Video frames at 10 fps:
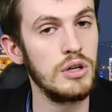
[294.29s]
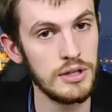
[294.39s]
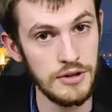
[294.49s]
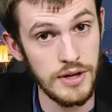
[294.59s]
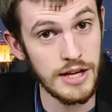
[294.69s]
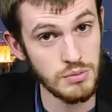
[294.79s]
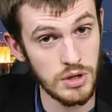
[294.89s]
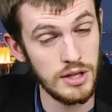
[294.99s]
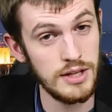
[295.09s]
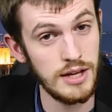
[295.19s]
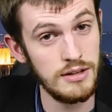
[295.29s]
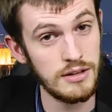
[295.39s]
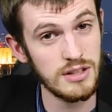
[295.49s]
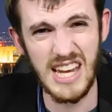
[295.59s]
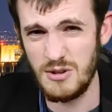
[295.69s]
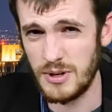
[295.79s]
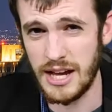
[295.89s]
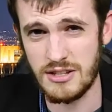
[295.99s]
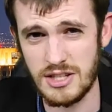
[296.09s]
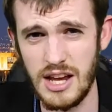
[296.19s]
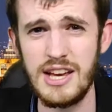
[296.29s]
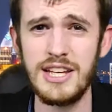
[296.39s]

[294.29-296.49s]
can you guess what he did? Can you guess?